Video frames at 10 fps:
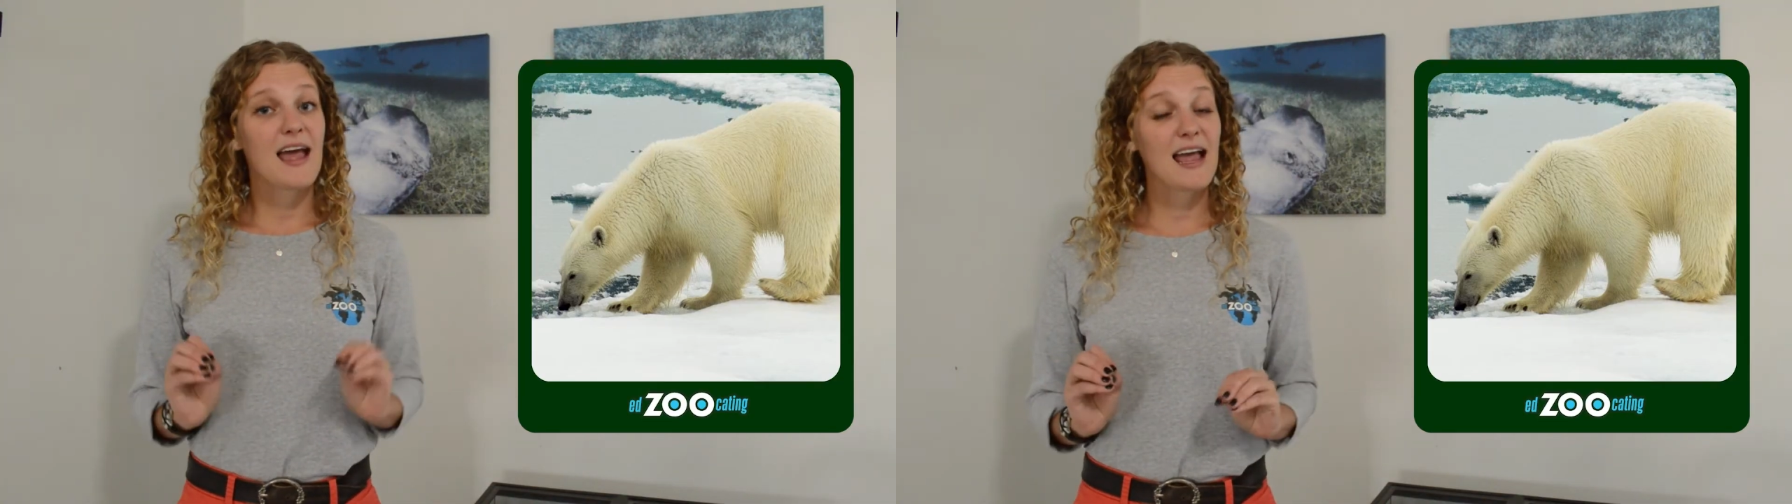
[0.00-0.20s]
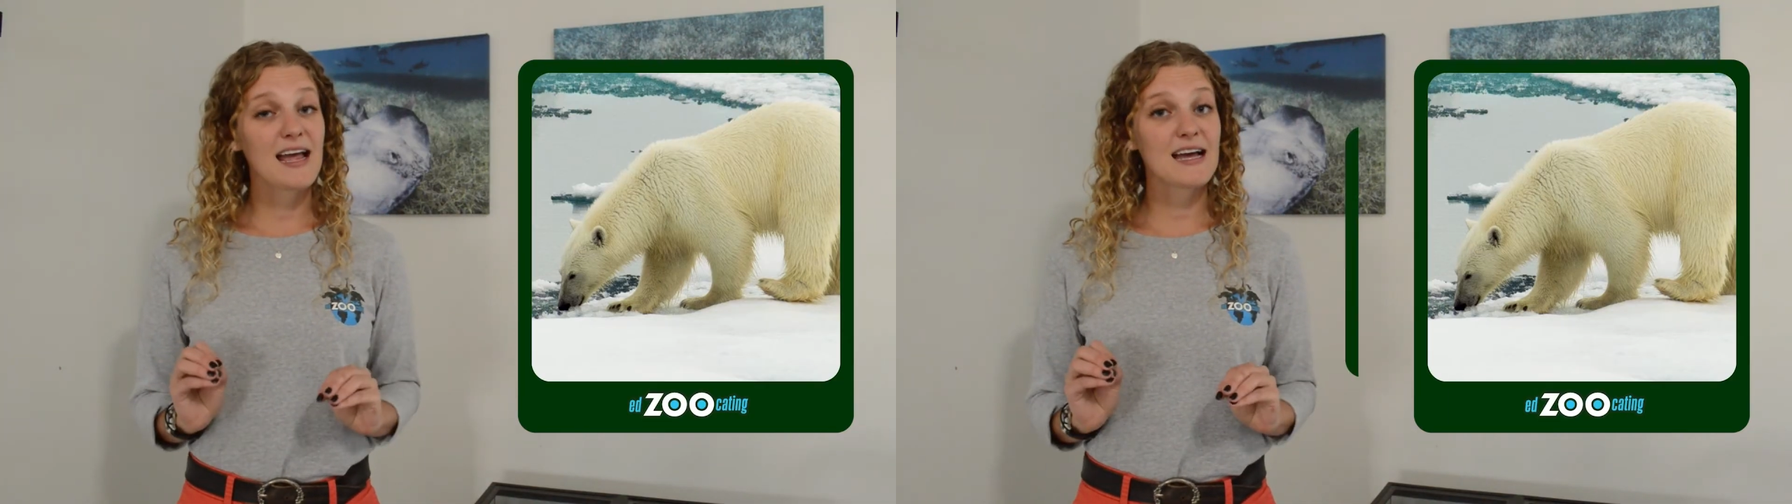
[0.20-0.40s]

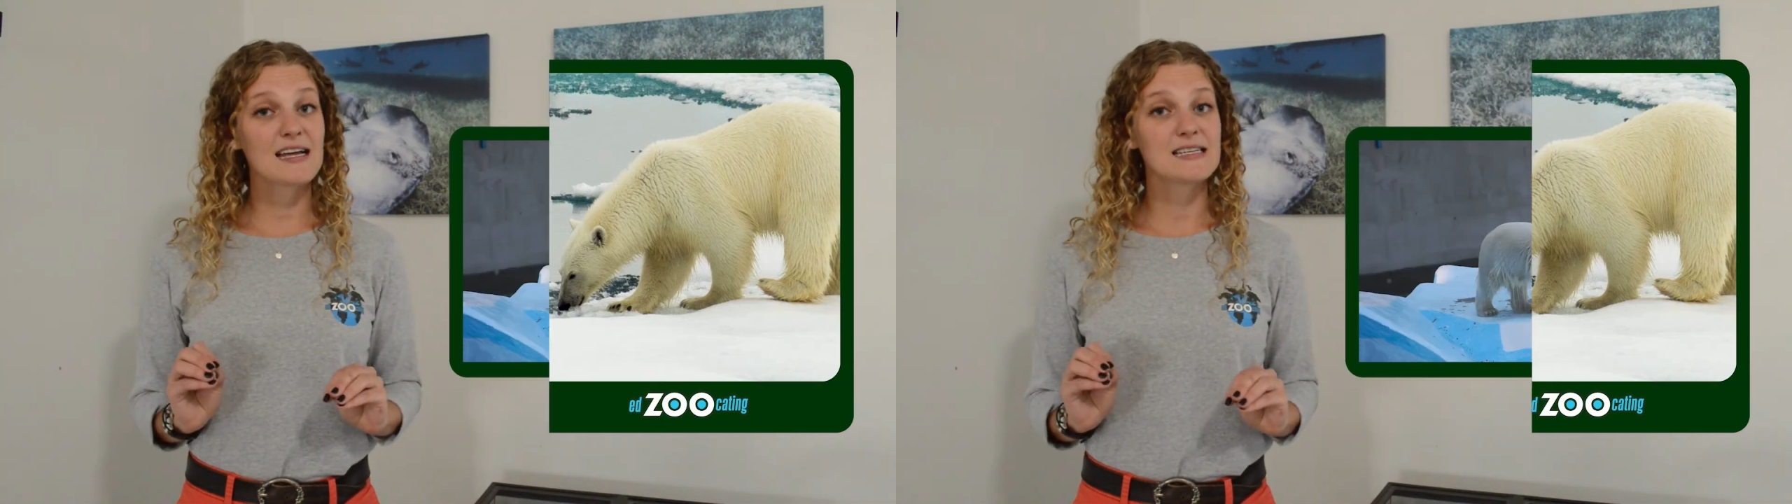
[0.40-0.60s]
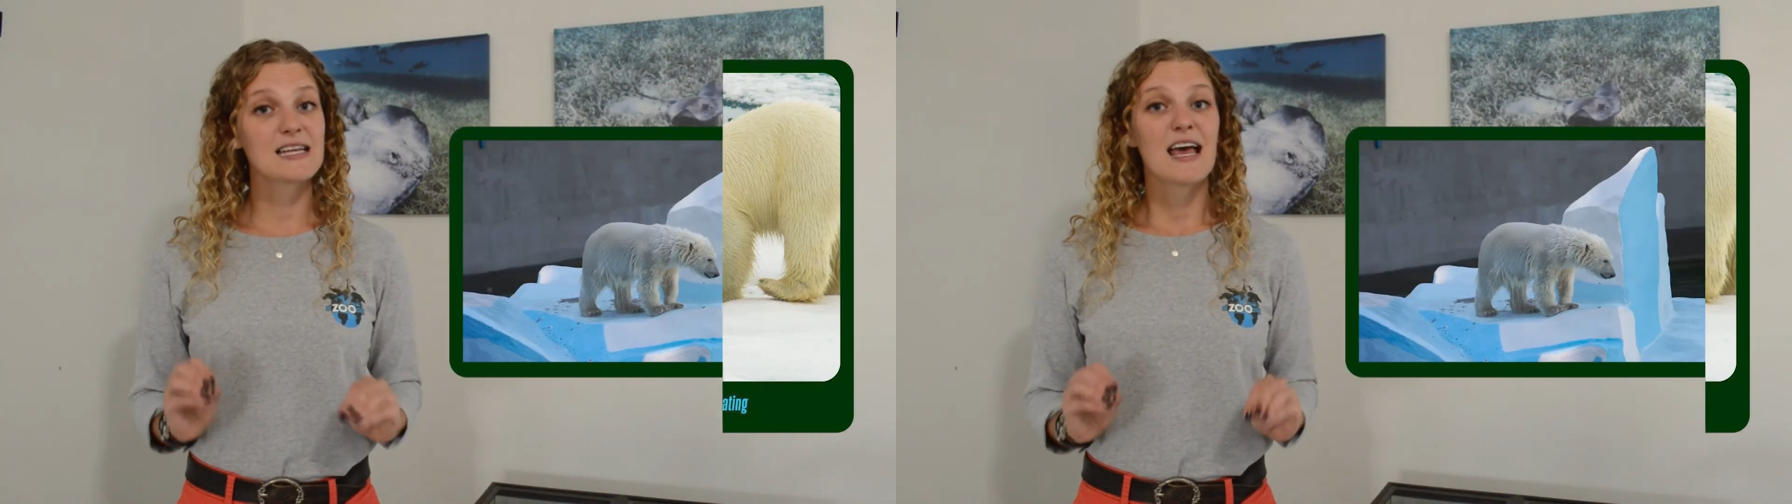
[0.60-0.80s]

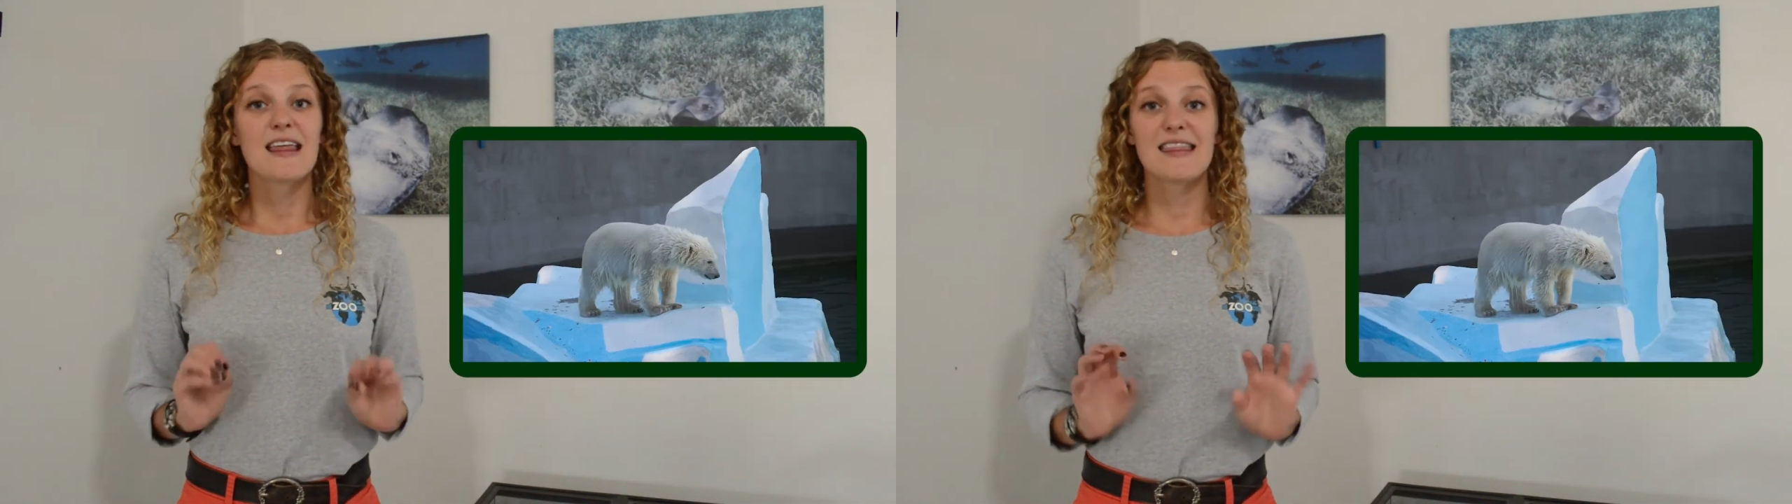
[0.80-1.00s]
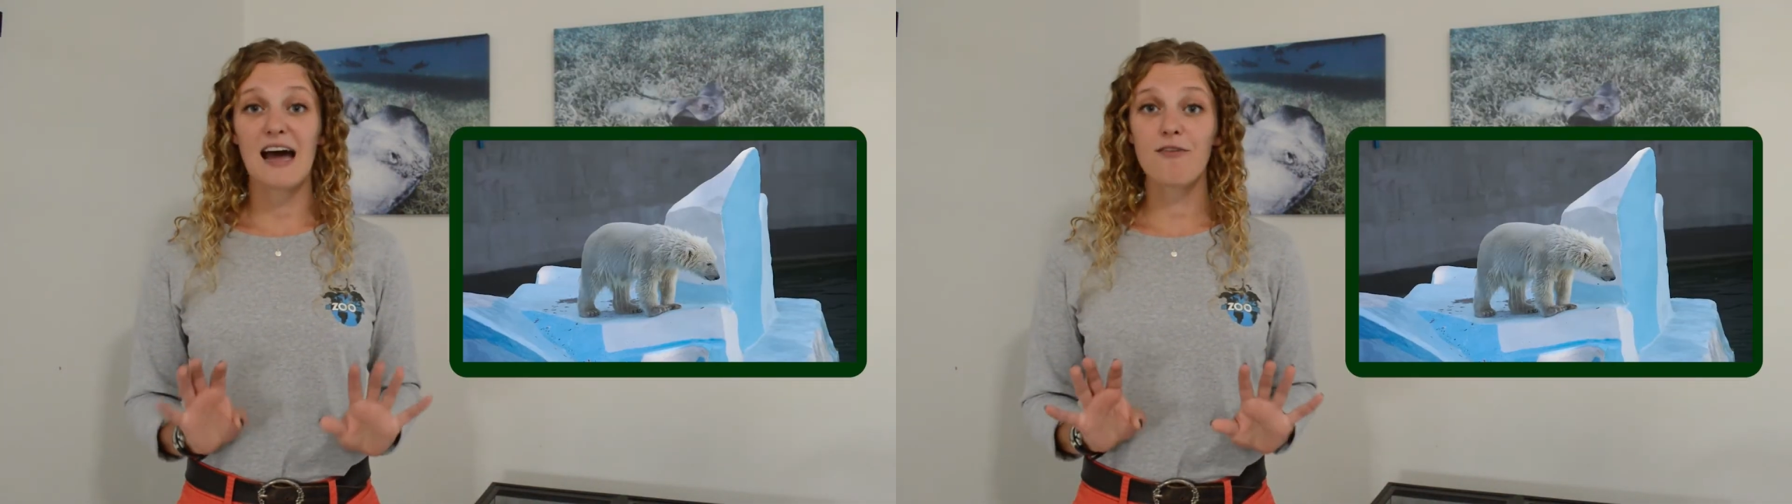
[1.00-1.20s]
and
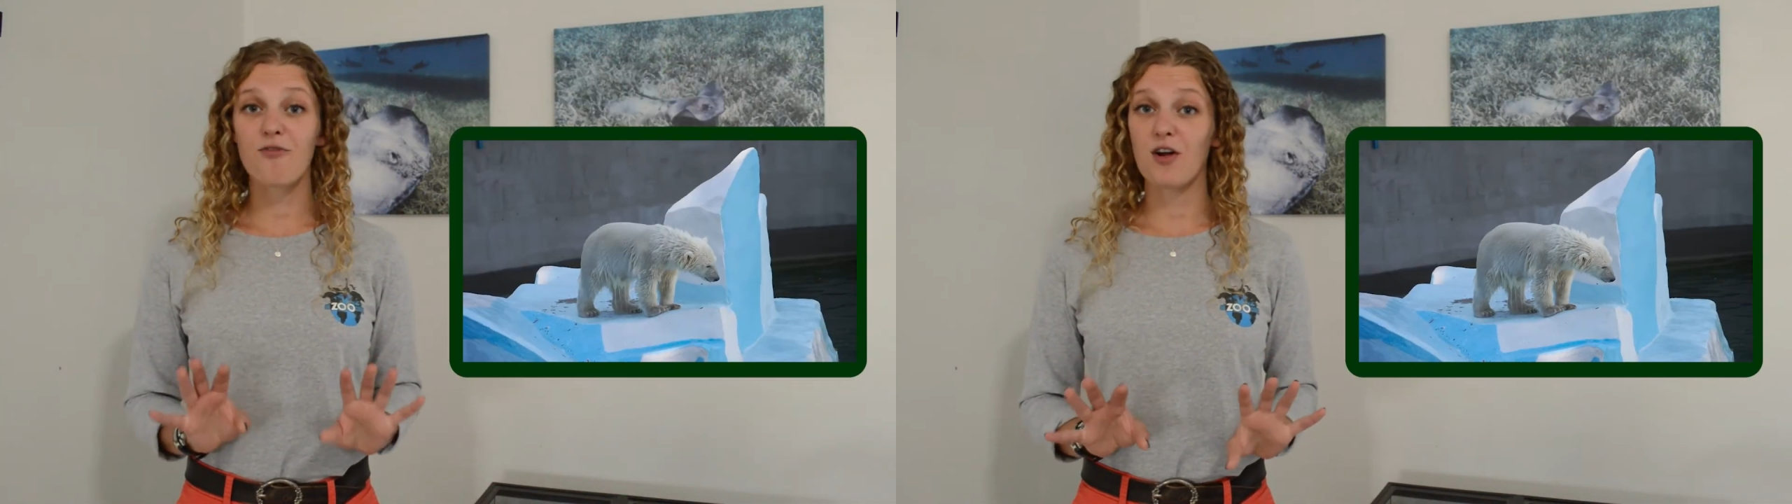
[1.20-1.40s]
that